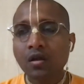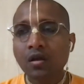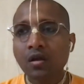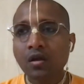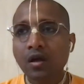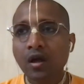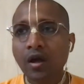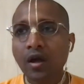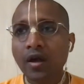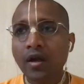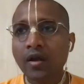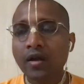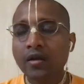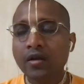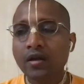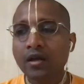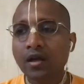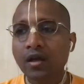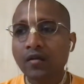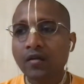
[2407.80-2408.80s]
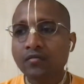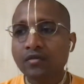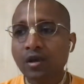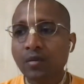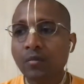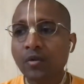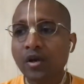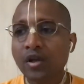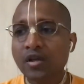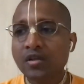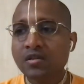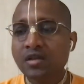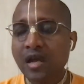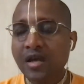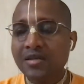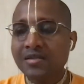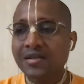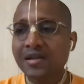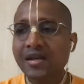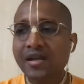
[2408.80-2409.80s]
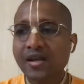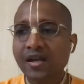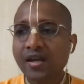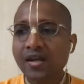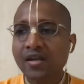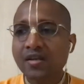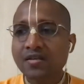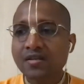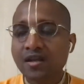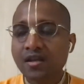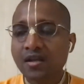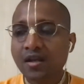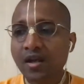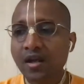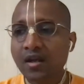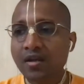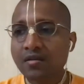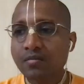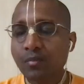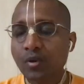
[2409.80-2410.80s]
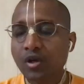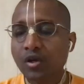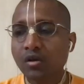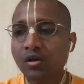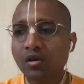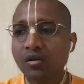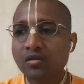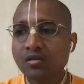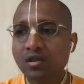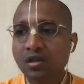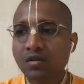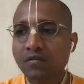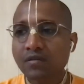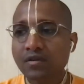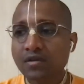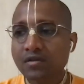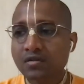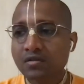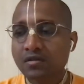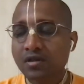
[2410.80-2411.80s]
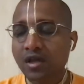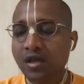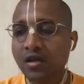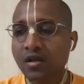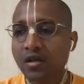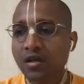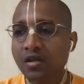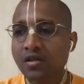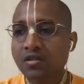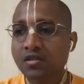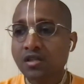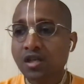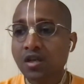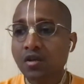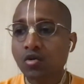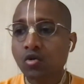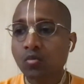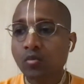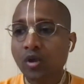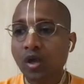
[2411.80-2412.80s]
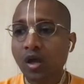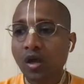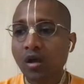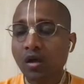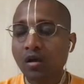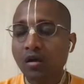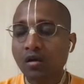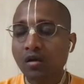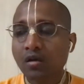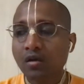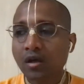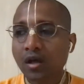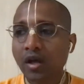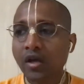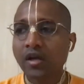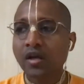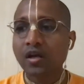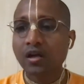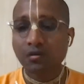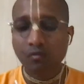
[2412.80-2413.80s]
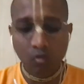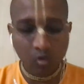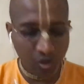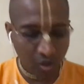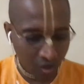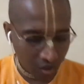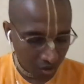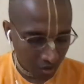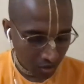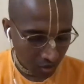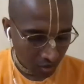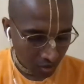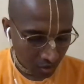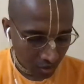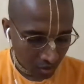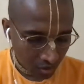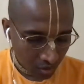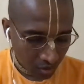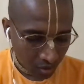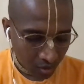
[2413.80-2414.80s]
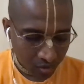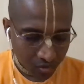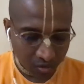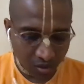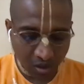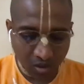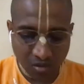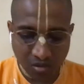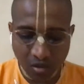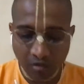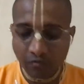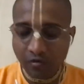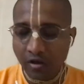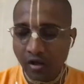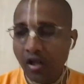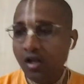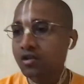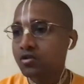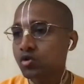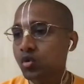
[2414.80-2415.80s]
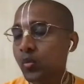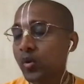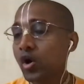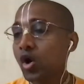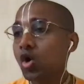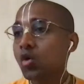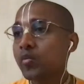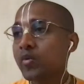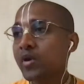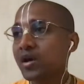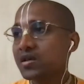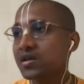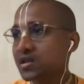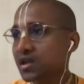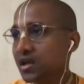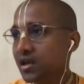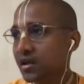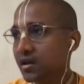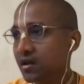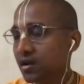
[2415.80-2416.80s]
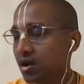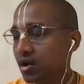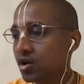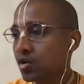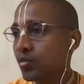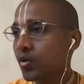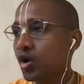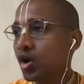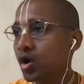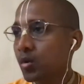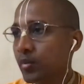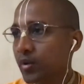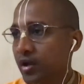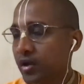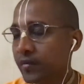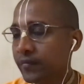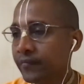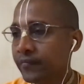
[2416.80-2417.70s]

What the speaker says: And if somebody is excelling in any particular service, then he is seen to be a greater devotee than someone else who may not be excelling or may not be.